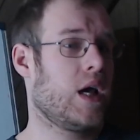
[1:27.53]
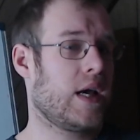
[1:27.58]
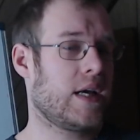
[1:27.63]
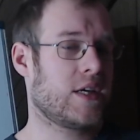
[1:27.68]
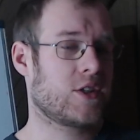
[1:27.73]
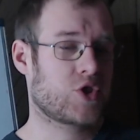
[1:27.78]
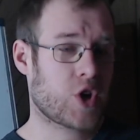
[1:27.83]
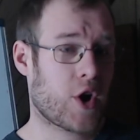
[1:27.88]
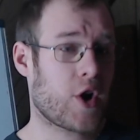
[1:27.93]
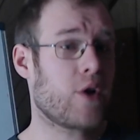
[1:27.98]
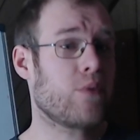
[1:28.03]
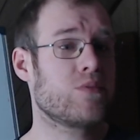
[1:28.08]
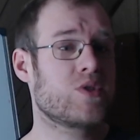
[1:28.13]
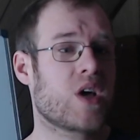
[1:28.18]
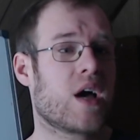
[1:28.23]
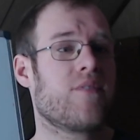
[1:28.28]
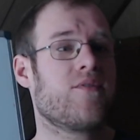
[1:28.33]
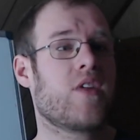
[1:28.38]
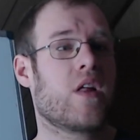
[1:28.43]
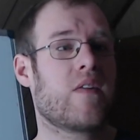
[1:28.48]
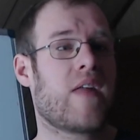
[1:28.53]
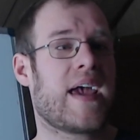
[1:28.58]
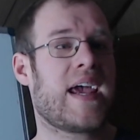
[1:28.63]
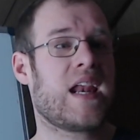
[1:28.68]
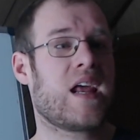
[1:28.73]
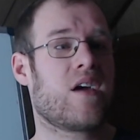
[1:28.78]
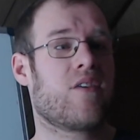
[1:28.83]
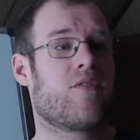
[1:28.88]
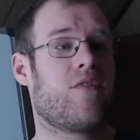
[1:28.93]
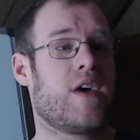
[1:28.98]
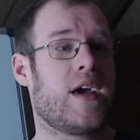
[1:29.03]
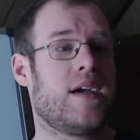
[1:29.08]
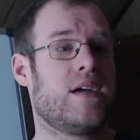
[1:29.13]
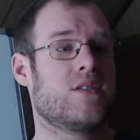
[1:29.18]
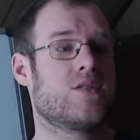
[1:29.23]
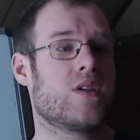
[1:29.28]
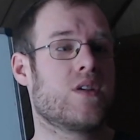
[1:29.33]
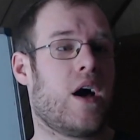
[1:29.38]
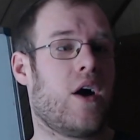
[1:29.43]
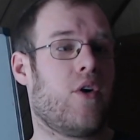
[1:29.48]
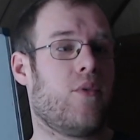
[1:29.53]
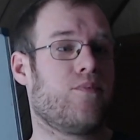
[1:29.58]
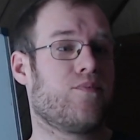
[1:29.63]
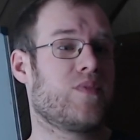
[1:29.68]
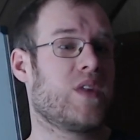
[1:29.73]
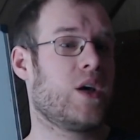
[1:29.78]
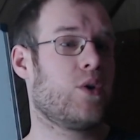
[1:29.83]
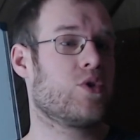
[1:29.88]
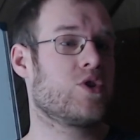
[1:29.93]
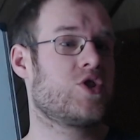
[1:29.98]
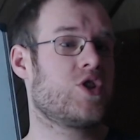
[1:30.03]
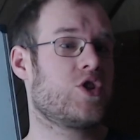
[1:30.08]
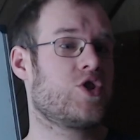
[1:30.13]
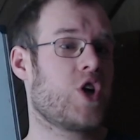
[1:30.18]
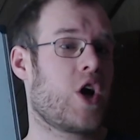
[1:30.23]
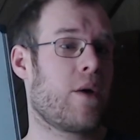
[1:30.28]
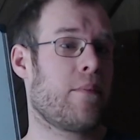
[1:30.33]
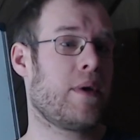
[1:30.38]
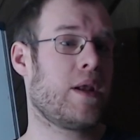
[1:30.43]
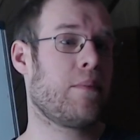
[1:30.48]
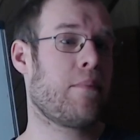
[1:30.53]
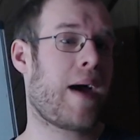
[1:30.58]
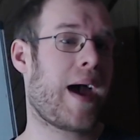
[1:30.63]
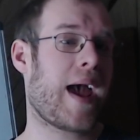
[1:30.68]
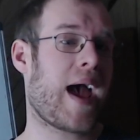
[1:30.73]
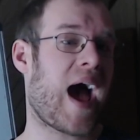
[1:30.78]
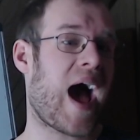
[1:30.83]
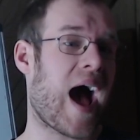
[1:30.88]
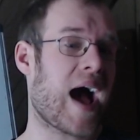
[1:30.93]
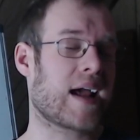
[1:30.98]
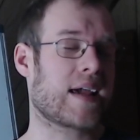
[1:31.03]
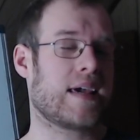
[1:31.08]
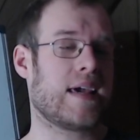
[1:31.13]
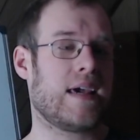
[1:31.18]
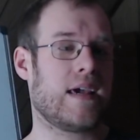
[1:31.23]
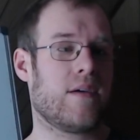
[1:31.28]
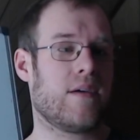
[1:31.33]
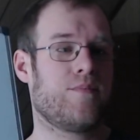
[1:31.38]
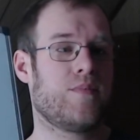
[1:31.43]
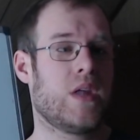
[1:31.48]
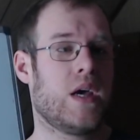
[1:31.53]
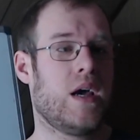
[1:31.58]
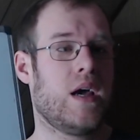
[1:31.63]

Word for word: In terms of the laning phase, though, it was determined by Aki.